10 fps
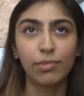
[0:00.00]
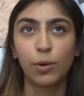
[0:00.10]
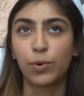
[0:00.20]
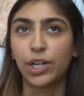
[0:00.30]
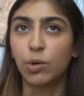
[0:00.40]

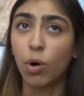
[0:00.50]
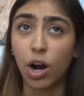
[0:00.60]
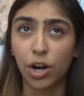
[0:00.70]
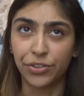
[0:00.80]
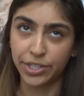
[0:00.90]
where you
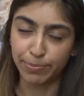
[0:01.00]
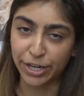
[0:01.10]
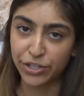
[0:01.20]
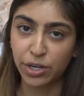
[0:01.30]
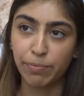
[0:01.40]
are on the
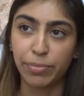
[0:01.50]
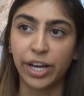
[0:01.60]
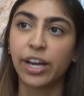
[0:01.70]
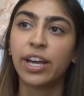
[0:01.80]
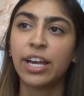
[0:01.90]
spectrum.
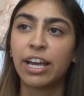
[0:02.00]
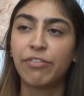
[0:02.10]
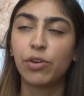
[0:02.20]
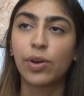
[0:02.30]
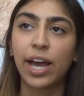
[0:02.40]
But if
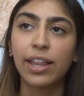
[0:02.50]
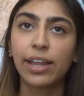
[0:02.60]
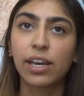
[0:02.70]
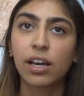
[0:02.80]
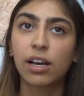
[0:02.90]
you get
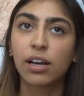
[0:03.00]
like